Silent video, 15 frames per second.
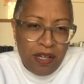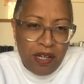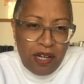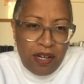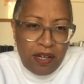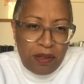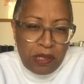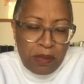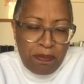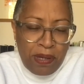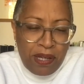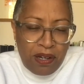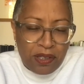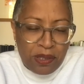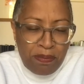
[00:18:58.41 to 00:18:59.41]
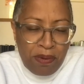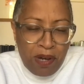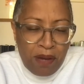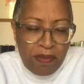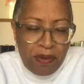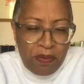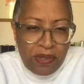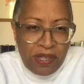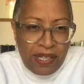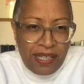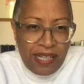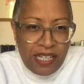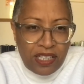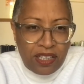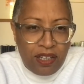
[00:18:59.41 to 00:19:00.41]
PR department within
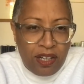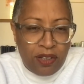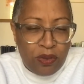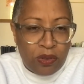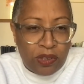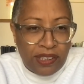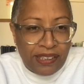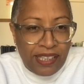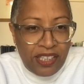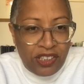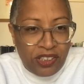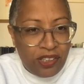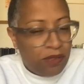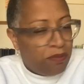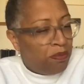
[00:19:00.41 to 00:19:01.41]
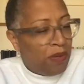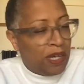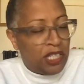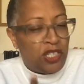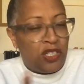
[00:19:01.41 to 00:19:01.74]
each client organisation, making